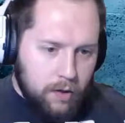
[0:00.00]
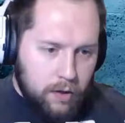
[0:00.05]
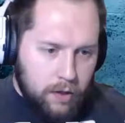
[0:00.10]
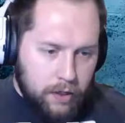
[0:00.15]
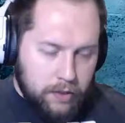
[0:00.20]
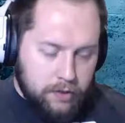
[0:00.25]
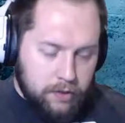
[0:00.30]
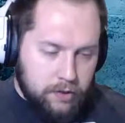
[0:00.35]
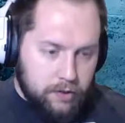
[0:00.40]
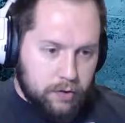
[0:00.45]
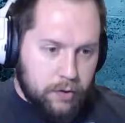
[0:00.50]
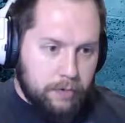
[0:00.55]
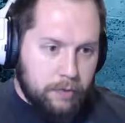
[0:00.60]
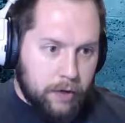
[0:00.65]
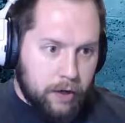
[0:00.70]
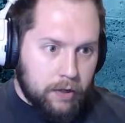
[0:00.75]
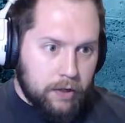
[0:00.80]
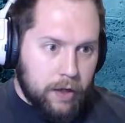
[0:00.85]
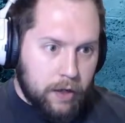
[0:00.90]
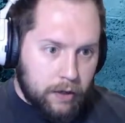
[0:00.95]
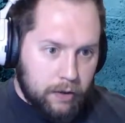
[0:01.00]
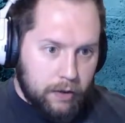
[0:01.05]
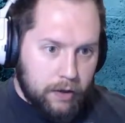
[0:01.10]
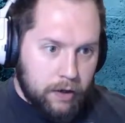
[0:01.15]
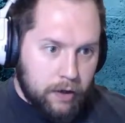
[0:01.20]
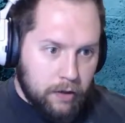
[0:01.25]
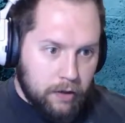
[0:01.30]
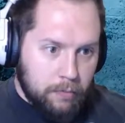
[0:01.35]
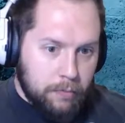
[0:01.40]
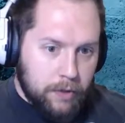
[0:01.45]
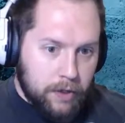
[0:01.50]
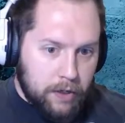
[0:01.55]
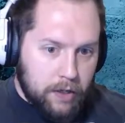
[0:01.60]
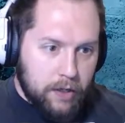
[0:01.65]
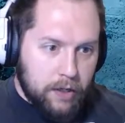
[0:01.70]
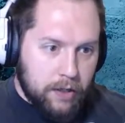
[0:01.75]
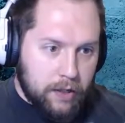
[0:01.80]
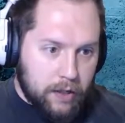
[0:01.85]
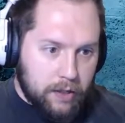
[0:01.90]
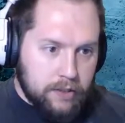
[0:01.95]
it's extremely unlikely to get the big
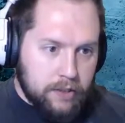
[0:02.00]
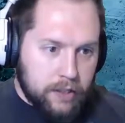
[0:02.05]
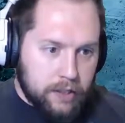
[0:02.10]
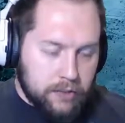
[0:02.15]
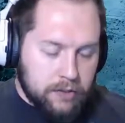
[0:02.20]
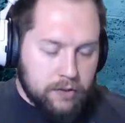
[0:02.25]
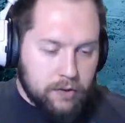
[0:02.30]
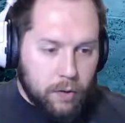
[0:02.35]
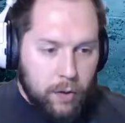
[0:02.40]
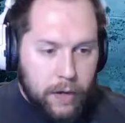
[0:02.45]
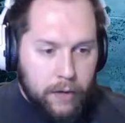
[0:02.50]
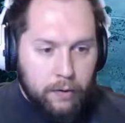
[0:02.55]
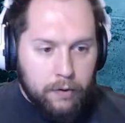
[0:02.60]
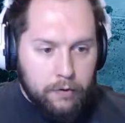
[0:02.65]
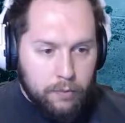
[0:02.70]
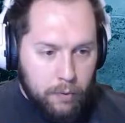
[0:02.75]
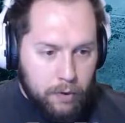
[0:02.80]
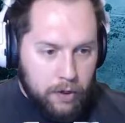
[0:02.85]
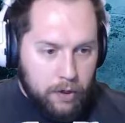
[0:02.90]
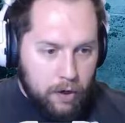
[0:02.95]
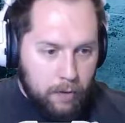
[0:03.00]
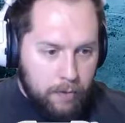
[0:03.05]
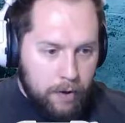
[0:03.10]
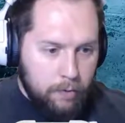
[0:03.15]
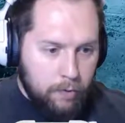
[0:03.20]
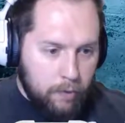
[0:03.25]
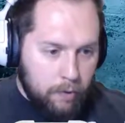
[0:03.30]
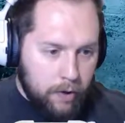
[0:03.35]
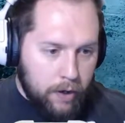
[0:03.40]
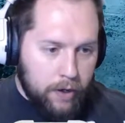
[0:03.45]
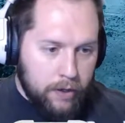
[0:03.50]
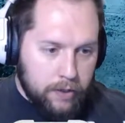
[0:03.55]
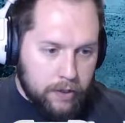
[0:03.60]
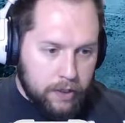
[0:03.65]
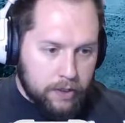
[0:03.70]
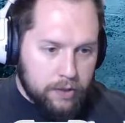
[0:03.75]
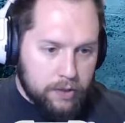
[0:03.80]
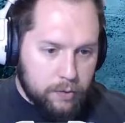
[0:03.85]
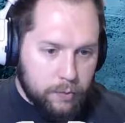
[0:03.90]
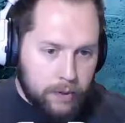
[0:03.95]
key in that chest. So anyways, we want to come in, we want to hit
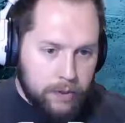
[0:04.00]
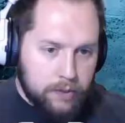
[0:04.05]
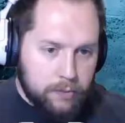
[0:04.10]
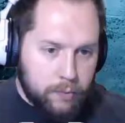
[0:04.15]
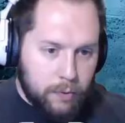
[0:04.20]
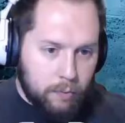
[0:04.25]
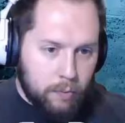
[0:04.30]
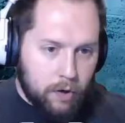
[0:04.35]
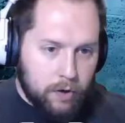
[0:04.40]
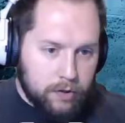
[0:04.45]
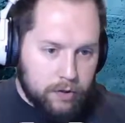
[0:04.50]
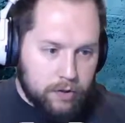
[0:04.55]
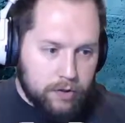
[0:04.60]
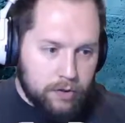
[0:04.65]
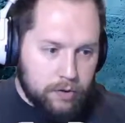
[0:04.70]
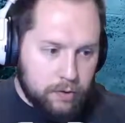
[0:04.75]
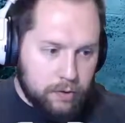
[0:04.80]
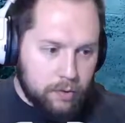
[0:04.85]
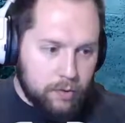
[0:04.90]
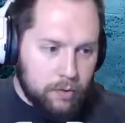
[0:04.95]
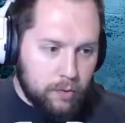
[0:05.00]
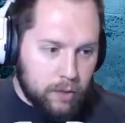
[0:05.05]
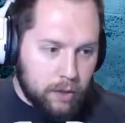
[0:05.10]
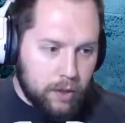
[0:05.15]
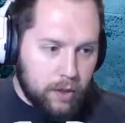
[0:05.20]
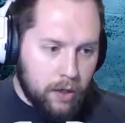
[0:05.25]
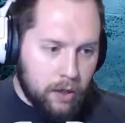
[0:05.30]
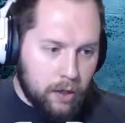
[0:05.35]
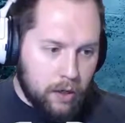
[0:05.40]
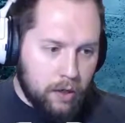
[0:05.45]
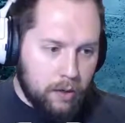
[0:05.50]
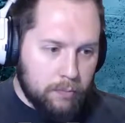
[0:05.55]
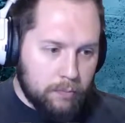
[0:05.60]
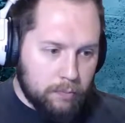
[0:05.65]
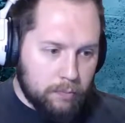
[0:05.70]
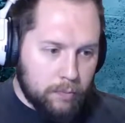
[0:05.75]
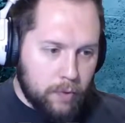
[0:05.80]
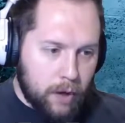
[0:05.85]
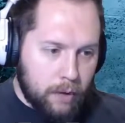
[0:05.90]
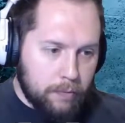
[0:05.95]
that switch, we want to
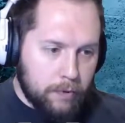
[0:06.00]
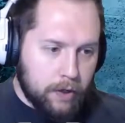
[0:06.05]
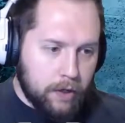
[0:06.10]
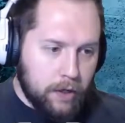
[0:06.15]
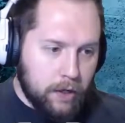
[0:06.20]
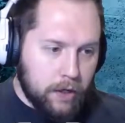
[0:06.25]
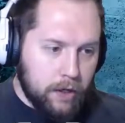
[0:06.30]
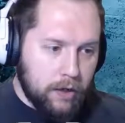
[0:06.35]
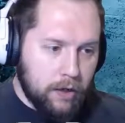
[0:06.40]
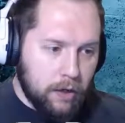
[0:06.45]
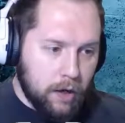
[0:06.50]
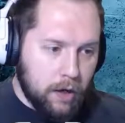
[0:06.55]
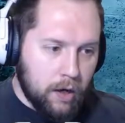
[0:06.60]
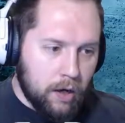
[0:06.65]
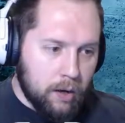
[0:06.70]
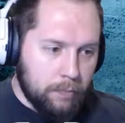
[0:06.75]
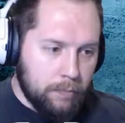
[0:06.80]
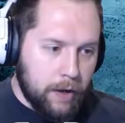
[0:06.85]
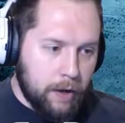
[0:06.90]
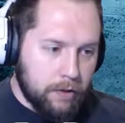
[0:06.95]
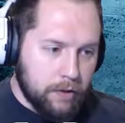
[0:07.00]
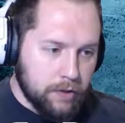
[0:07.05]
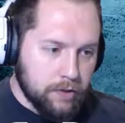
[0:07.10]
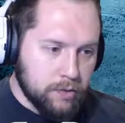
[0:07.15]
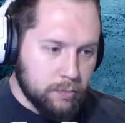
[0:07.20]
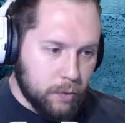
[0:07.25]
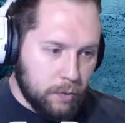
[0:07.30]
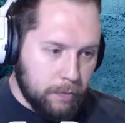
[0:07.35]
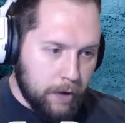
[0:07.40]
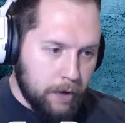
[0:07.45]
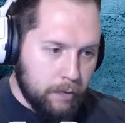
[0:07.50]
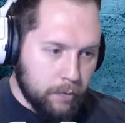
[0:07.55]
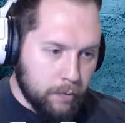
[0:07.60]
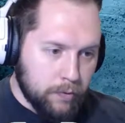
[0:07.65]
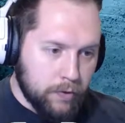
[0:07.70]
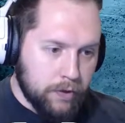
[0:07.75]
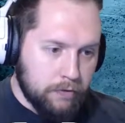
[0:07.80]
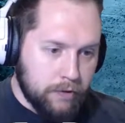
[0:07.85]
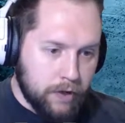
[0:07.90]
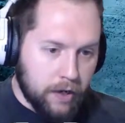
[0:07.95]
grab the key. Now this is where my route
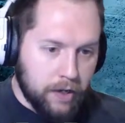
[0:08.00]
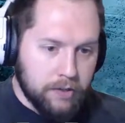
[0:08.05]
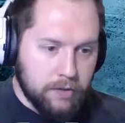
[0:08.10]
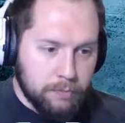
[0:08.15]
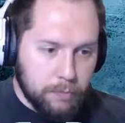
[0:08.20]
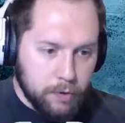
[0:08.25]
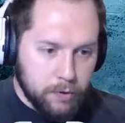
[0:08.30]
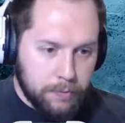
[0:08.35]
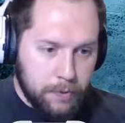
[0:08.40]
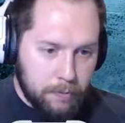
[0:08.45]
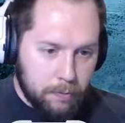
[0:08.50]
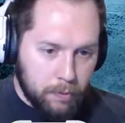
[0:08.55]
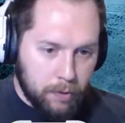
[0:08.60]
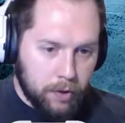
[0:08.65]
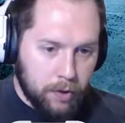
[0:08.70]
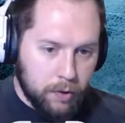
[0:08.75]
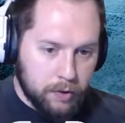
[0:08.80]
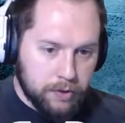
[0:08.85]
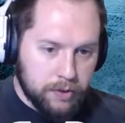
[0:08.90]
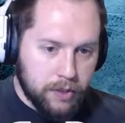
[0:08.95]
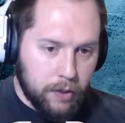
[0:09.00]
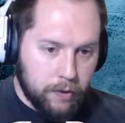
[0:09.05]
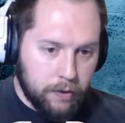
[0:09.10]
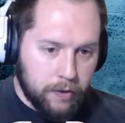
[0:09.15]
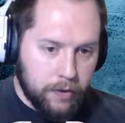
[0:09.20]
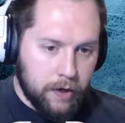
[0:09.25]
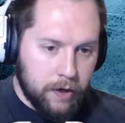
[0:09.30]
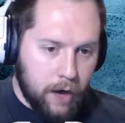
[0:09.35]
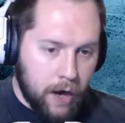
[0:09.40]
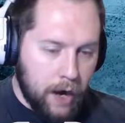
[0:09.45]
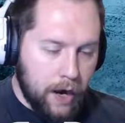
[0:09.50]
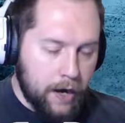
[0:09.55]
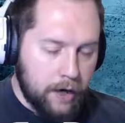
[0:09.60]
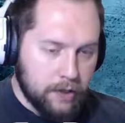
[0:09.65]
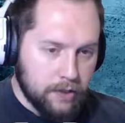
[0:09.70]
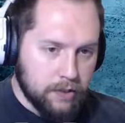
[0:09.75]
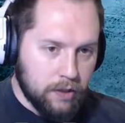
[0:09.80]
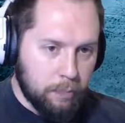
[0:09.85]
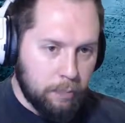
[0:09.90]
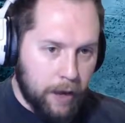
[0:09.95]
deviates. Most people will go south there. I
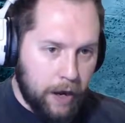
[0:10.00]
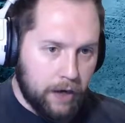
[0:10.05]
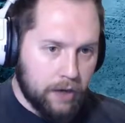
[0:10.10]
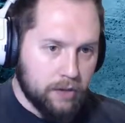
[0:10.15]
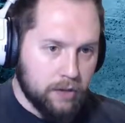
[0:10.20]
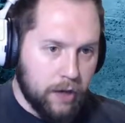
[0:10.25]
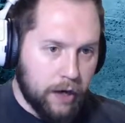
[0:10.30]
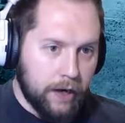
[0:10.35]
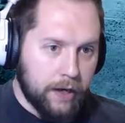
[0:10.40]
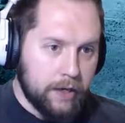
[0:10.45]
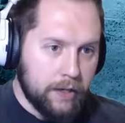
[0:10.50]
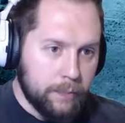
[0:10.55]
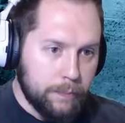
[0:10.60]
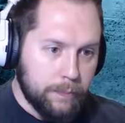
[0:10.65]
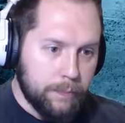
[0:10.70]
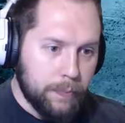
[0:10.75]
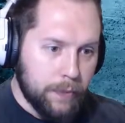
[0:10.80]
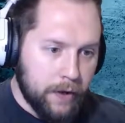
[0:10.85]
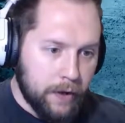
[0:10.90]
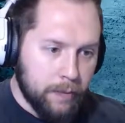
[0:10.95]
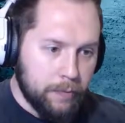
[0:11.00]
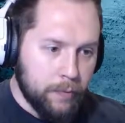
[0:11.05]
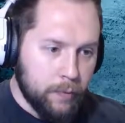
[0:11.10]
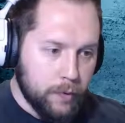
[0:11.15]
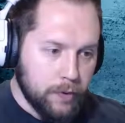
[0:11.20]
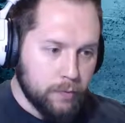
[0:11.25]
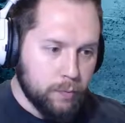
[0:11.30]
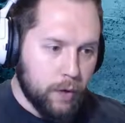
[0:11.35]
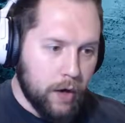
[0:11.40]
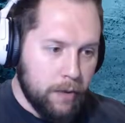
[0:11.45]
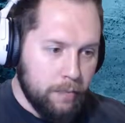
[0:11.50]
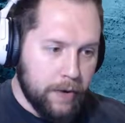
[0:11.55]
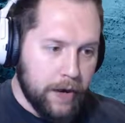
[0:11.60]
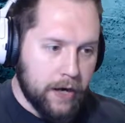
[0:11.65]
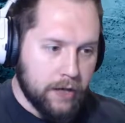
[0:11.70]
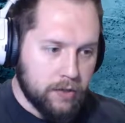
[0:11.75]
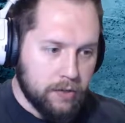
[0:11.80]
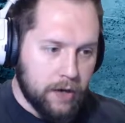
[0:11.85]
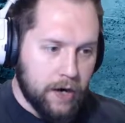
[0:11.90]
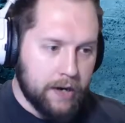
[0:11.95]
actually backtrack. The reason why I
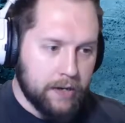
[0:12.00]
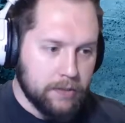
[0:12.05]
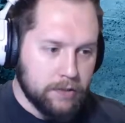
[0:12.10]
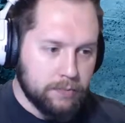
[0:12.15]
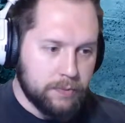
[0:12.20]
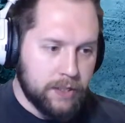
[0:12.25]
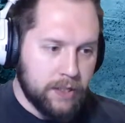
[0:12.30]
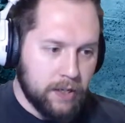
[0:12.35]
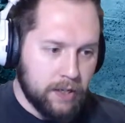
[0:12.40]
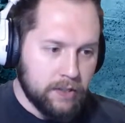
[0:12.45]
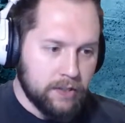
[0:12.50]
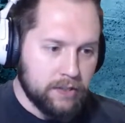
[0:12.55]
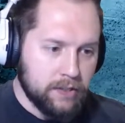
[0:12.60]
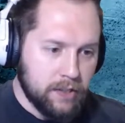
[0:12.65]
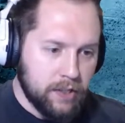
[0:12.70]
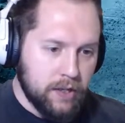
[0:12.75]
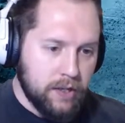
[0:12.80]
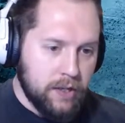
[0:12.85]
backtrack is because